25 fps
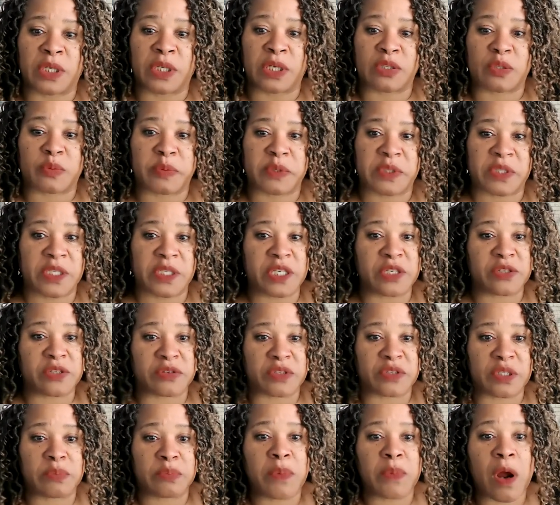Willow's
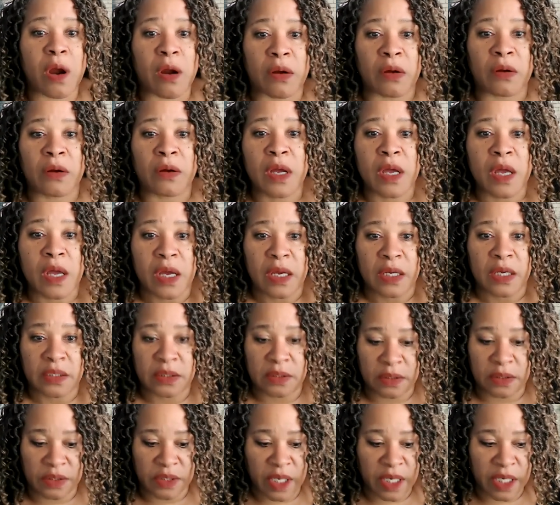procedure's tomorrow.
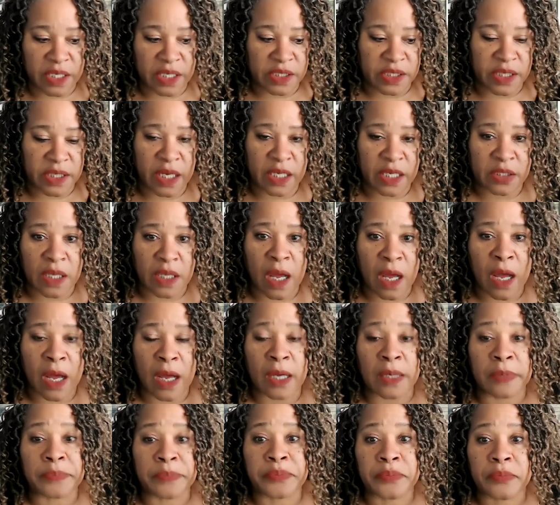Sonny says,
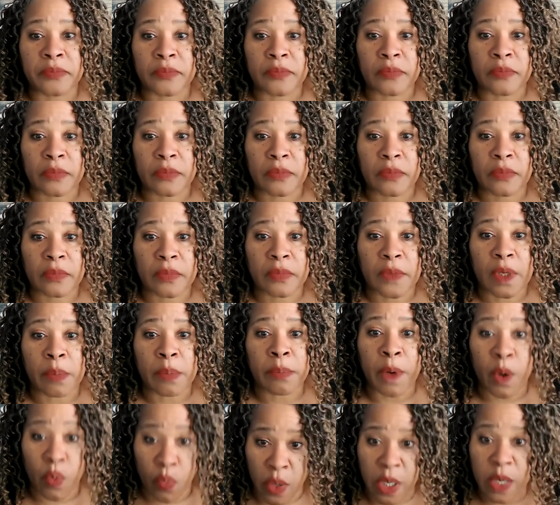um,
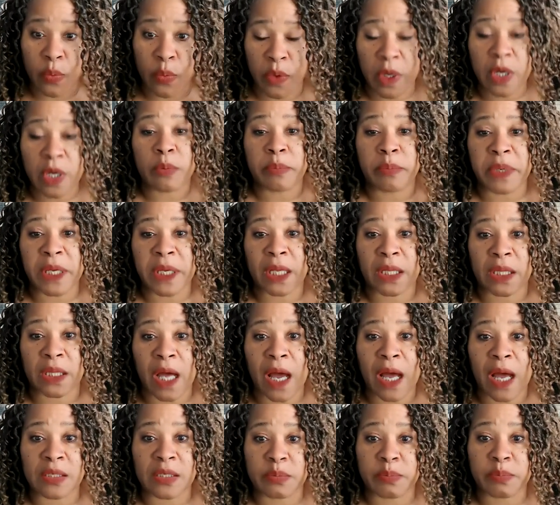but we will be at
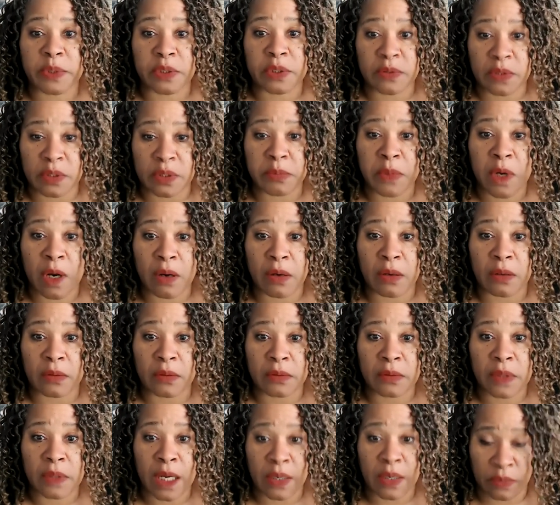the hospital
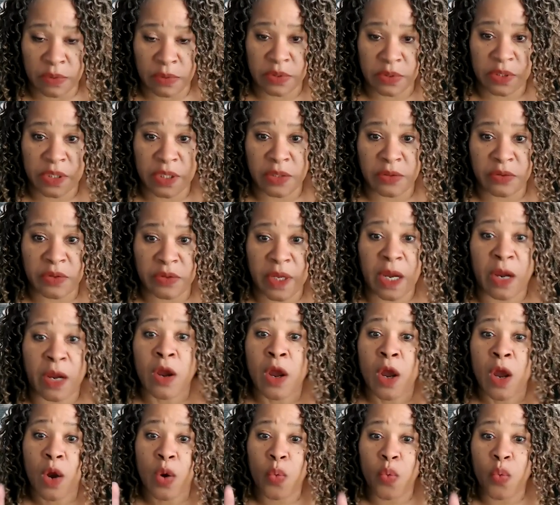tomorrow. I will see you
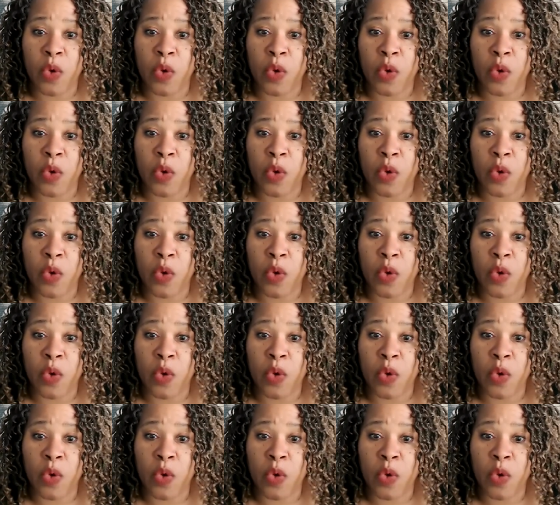there.